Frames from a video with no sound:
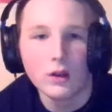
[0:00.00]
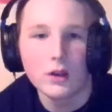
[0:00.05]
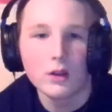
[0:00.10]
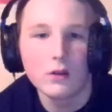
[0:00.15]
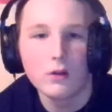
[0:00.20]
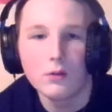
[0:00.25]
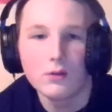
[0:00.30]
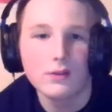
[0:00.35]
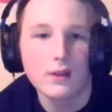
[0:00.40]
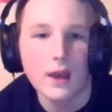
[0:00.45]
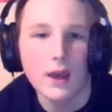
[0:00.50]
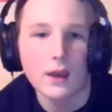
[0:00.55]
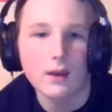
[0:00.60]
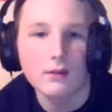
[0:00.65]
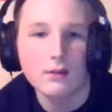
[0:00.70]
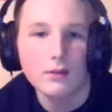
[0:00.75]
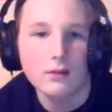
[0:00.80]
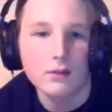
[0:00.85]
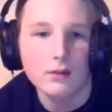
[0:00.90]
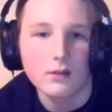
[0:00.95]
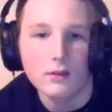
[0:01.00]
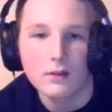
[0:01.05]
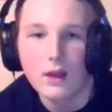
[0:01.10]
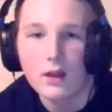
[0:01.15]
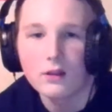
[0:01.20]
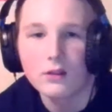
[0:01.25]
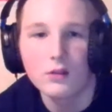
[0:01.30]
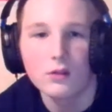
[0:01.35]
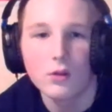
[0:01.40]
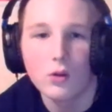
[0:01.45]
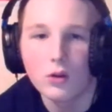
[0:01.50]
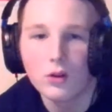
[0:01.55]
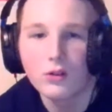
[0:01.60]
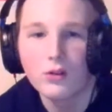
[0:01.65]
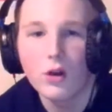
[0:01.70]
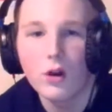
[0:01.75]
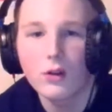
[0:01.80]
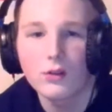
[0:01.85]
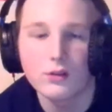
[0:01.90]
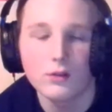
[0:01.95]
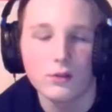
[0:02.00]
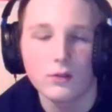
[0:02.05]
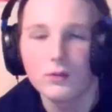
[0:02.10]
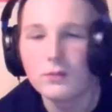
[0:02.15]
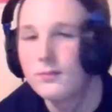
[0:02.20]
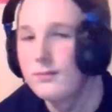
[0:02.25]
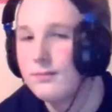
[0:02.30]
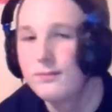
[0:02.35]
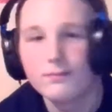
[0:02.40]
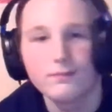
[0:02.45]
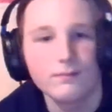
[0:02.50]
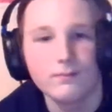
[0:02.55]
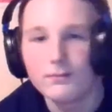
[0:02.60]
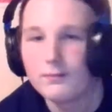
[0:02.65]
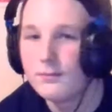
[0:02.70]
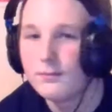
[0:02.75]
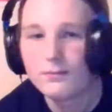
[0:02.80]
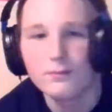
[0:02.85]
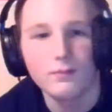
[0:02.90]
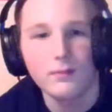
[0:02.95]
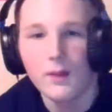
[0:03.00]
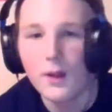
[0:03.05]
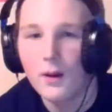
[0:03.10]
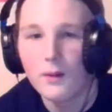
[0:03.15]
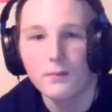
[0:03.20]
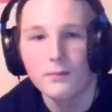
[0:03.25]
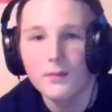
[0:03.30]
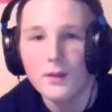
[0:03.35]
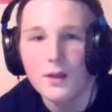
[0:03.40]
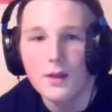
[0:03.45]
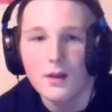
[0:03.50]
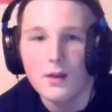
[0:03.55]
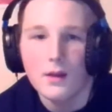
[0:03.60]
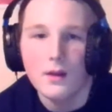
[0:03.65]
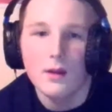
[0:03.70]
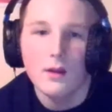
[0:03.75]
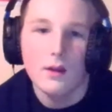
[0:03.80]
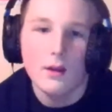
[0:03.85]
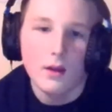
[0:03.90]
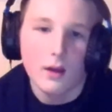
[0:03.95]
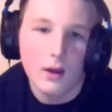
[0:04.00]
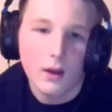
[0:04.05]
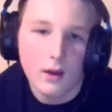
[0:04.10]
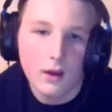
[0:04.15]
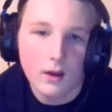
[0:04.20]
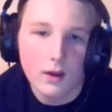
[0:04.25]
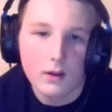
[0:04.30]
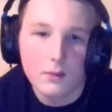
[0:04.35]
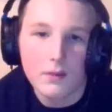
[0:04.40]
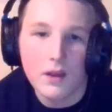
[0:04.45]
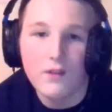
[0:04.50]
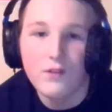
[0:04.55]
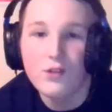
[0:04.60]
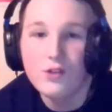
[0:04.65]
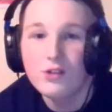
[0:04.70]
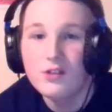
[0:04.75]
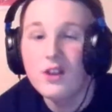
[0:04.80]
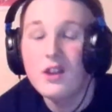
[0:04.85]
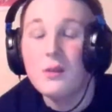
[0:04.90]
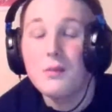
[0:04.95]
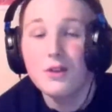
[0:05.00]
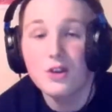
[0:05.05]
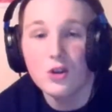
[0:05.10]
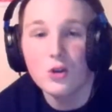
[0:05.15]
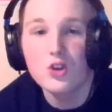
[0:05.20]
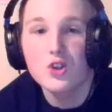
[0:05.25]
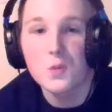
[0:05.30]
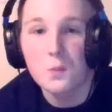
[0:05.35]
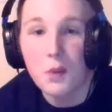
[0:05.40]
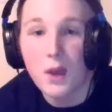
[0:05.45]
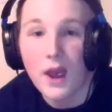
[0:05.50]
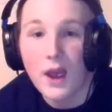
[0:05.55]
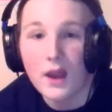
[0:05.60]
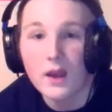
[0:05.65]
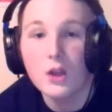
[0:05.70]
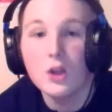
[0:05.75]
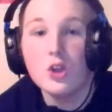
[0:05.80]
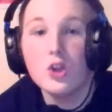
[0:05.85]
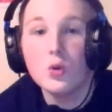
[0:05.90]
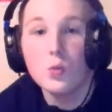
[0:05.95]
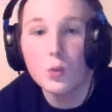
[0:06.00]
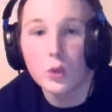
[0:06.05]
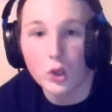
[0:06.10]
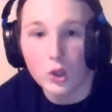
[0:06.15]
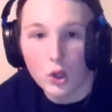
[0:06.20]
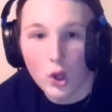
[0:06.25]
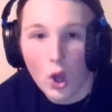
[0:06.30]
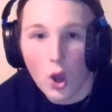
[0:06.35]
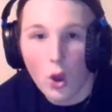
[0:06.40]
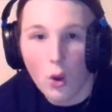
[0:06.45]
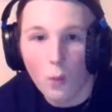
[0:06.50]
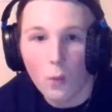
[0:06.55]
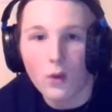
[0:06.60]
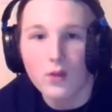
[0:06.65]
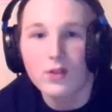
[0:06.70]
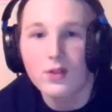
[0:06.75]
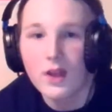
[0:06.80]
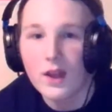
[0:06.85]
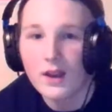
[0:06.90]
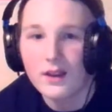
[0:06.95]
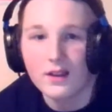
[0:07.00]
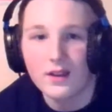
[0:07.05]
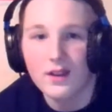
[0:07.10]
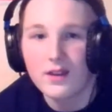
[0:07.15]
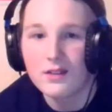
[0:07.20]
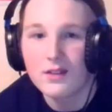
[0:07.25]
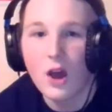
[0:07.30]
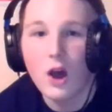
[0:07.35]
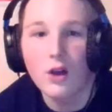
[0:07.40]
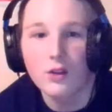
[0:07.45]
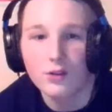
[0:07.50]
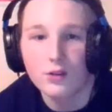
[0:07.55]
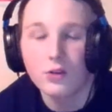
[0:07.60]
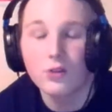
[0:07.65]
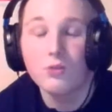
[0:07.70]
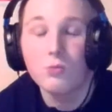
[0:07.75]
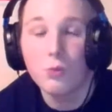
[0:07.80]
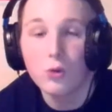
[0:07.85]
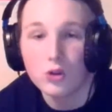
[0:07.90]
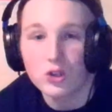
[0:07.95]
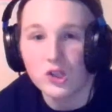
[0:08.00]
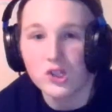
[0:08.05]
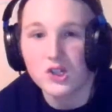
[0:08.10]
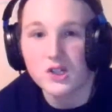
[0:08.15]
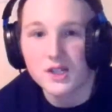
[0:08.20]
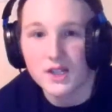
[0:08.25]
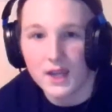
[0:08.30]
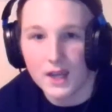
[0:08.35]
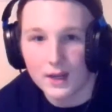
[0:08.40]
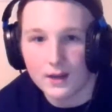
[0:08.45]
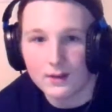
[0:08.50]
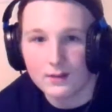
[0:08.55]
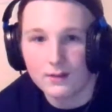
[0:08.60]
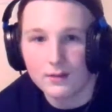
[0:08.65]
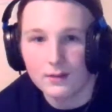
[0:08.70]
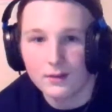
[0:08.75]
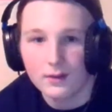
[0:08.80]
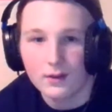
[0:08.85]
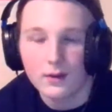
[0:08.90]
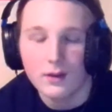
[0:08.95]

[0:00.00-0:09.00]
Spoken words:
do is kicks. That's just all his arsenal. No. If you've seen him in New Japan, you would know that his arsenal is more than just kicks.